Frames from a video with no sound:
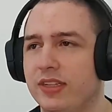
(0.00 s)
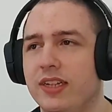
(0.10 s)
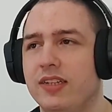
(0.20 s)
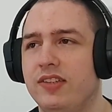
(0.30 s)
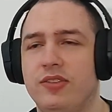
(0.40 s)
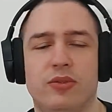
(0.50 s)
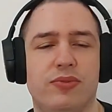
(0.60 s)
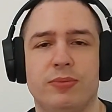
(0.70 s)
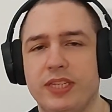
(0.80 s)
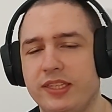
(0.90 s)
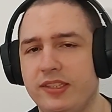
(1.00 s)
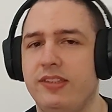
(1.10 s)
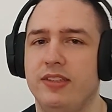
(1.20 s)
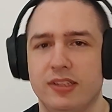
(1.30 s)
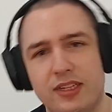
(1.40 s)
This is all from the eighties,
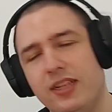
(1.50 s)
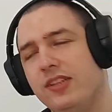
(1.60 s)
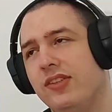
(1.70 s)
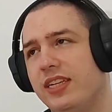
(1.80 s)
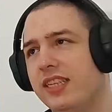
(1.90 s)
like